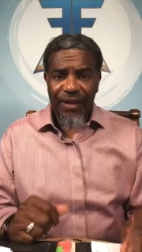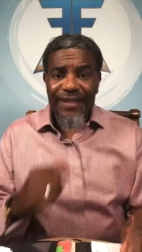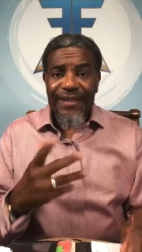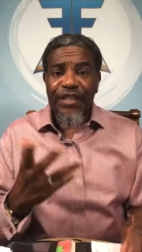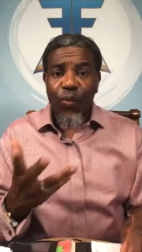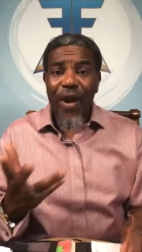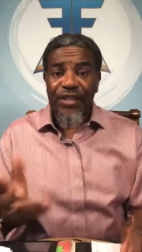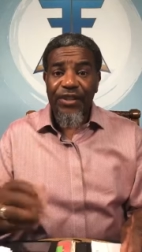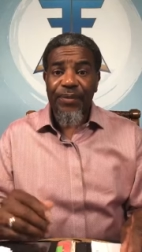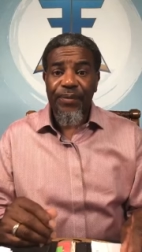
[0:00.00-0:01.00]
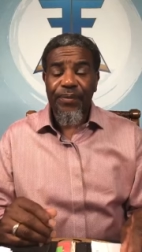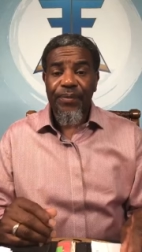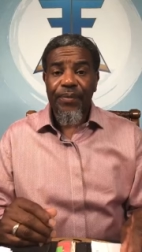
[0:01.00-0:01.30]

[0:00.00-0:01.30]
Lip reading: this situation